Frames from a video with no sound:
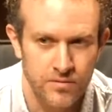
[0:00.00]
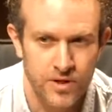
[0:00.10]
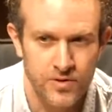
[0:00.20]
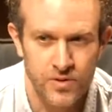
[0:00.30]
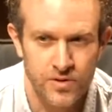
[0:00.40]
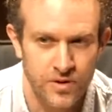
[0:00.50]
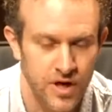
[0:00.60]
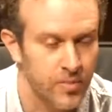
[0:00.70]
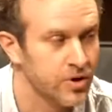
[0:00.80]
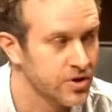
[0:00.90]
This was a
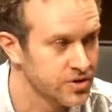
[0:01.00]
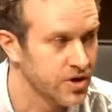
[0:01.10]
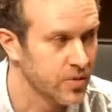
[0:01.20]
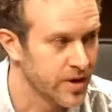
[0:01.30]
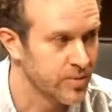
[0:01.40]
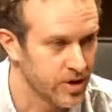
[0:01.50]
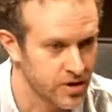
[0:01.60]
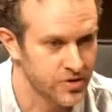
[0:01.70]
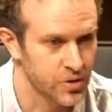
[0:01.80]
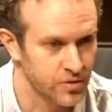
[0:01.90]
couple of years ago. We had a product
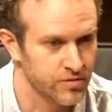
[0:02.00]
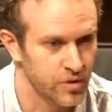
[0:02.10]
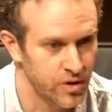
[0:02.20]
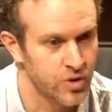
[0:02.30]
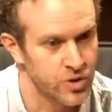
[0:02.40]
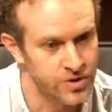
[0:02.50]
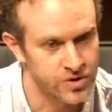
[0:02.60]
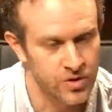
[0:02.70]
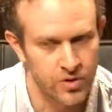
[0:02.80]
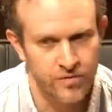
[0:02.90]
called Sortfolio, which we
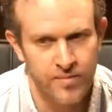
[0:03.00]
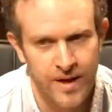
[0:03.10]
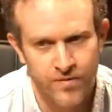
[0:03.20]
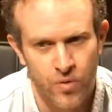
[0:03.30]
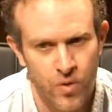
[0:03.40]
sold for about